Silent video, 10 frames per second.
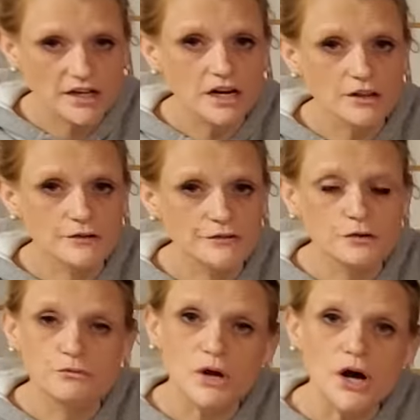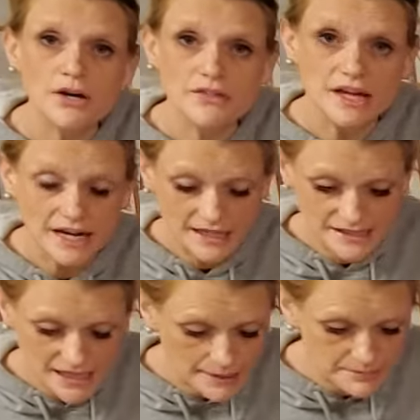colorful rug that I
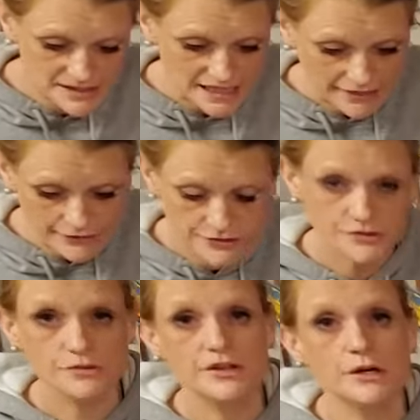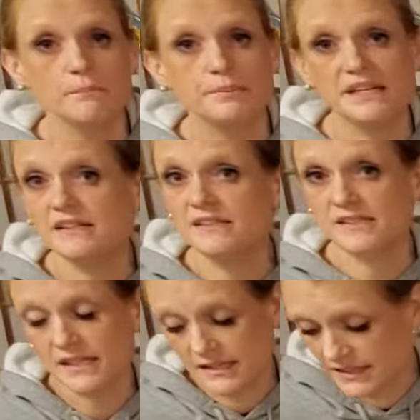taped together, so there are beads
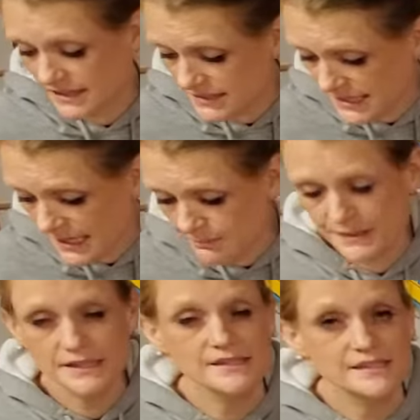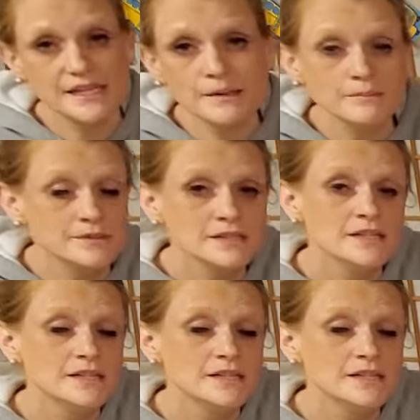stuck to the tape in the seams.